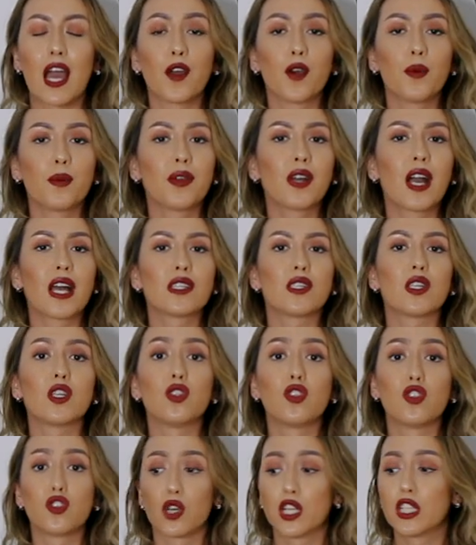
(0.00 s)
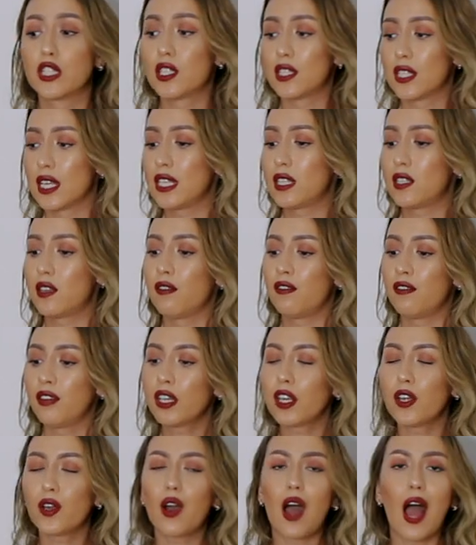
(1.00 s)
I hope you guys enjoyed today's
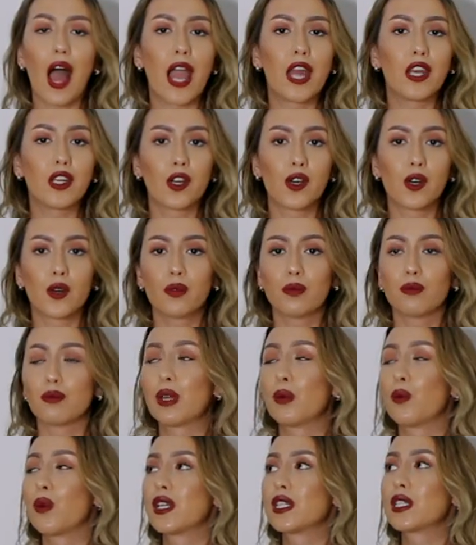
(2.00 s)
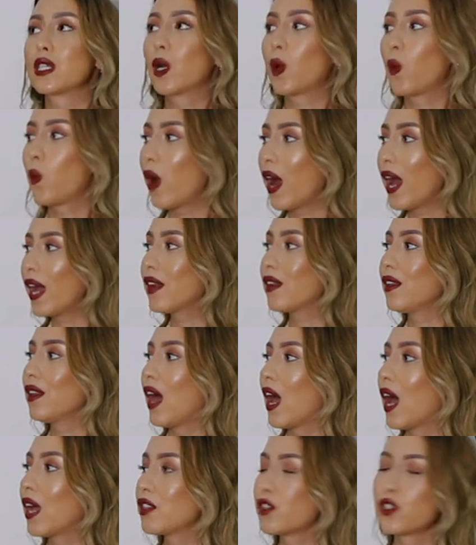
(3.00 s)
video. I know it was quite a
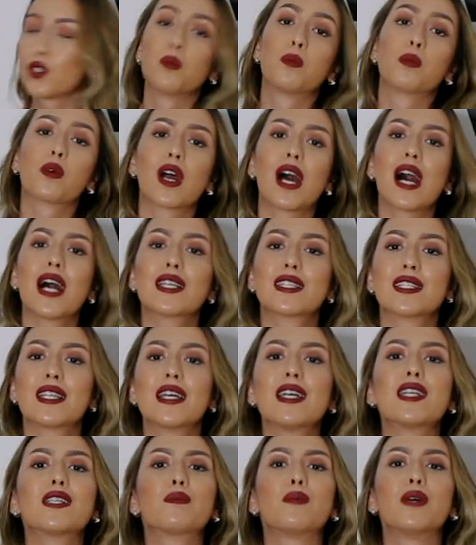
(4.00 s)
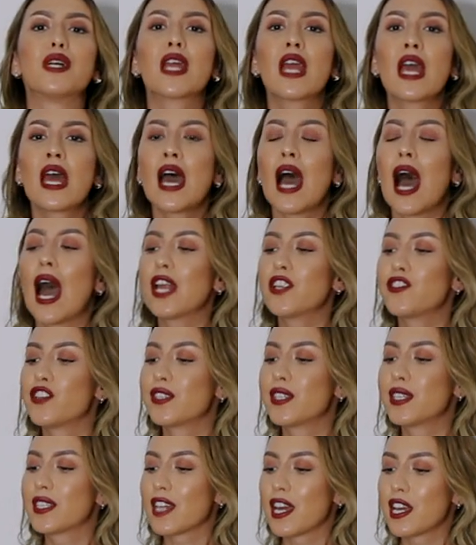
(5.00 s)
lot to process, but I
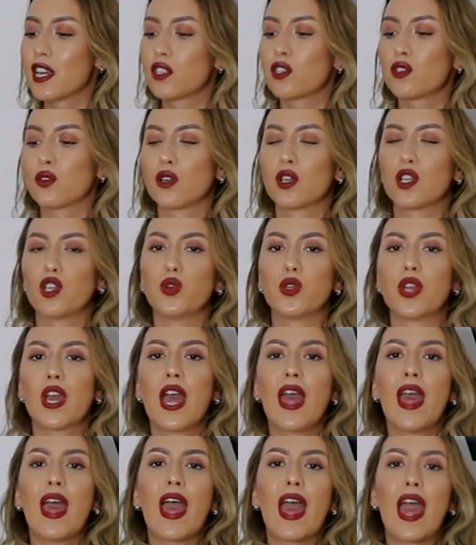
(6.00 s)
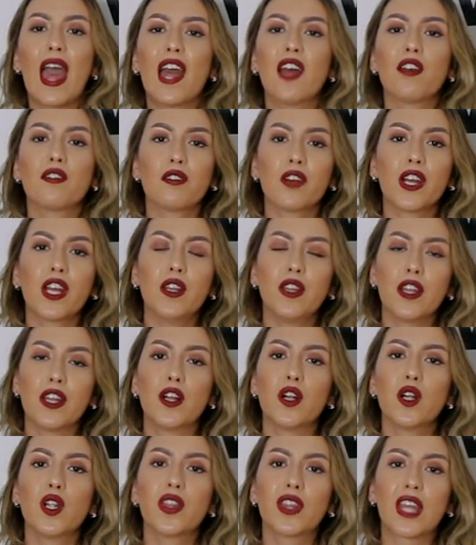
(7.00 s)
just decided to include every
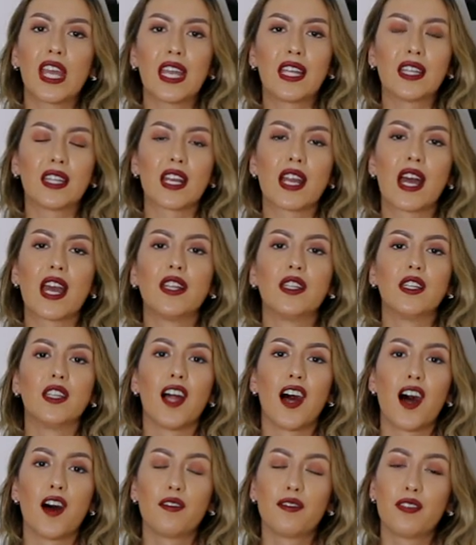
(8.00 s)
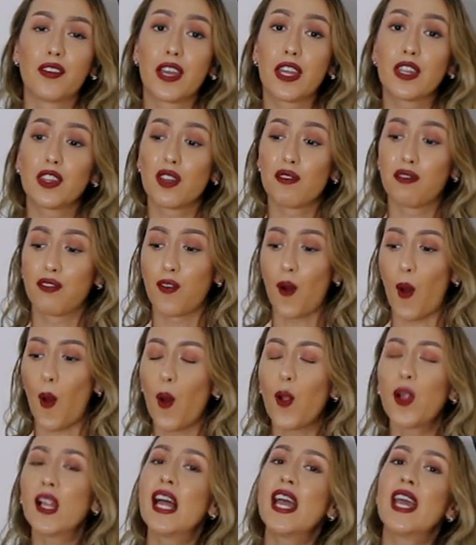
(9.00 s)
little thing that I love in the
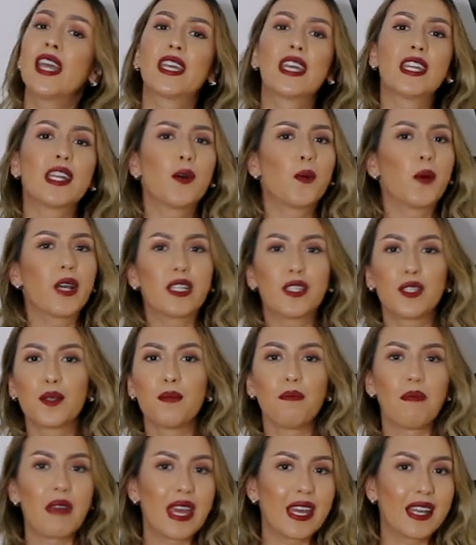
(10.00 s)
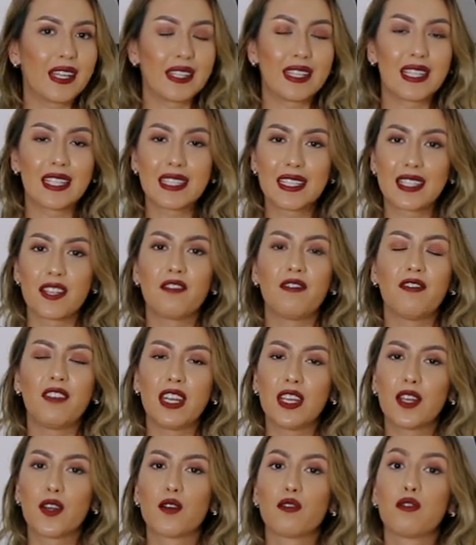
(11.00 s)
fall. Cannot wait to make this
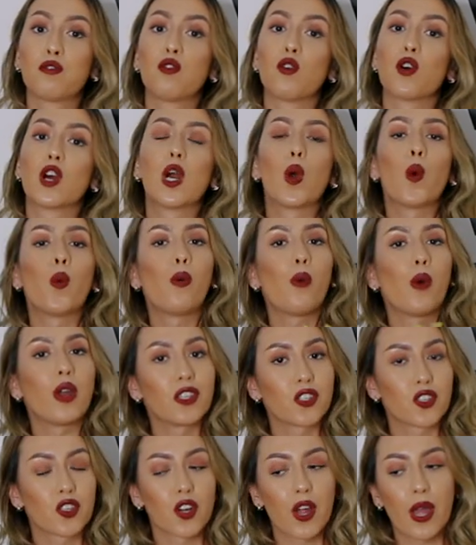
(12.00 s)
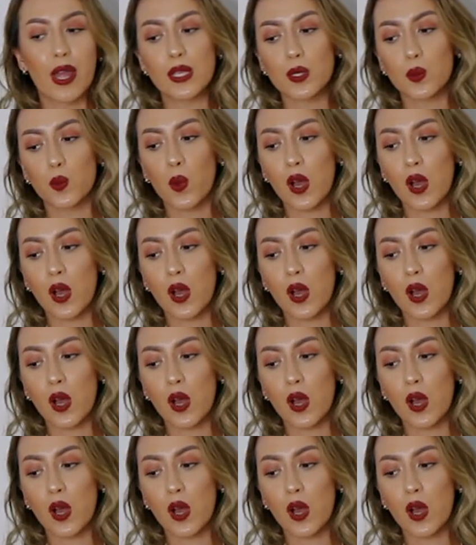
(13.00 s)
video for winter as